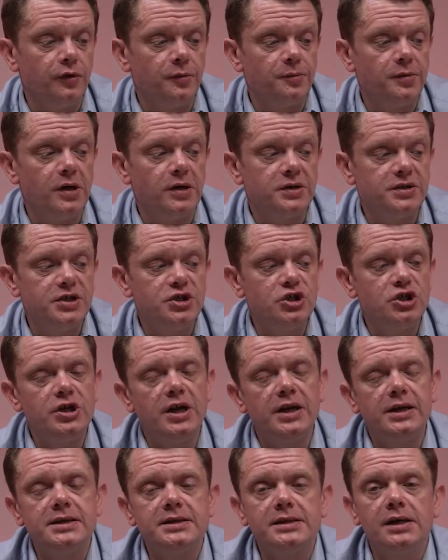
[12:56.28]
the partition
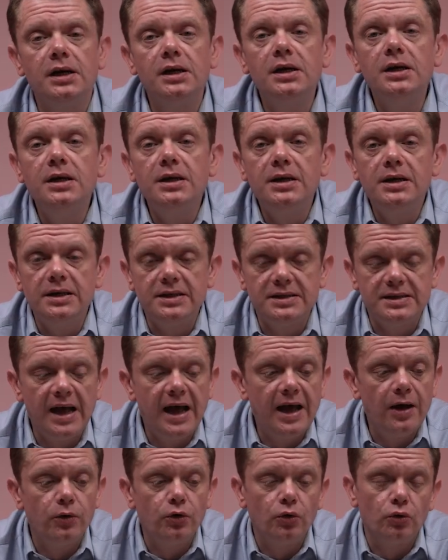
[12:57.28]
editor is
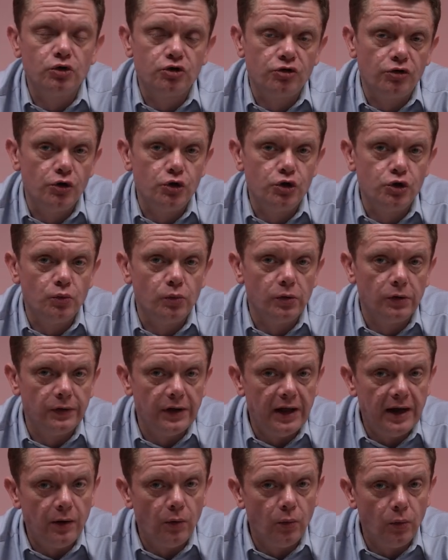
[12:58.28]
how your Trojan will
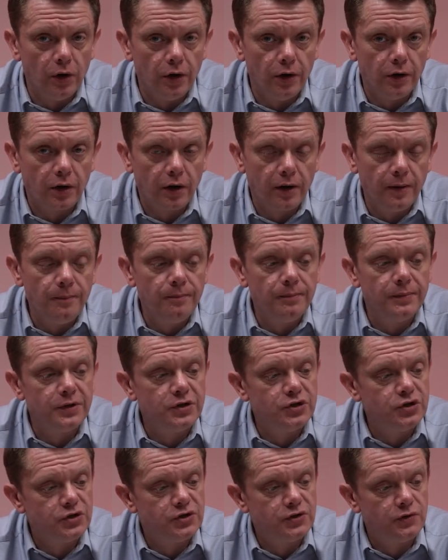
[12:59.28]
now work. But
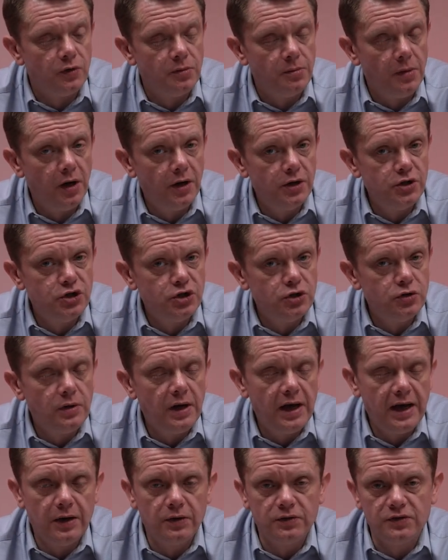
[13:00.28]
just to remind you,
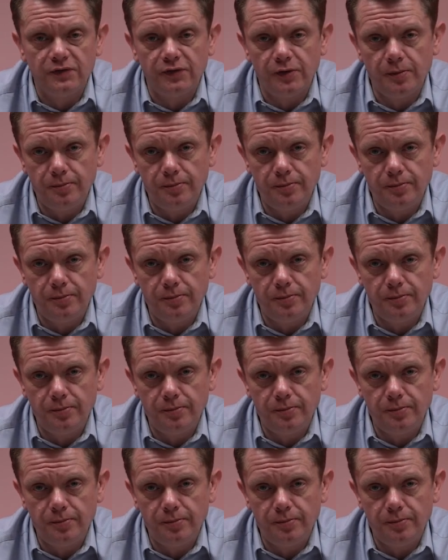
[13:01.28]
out of the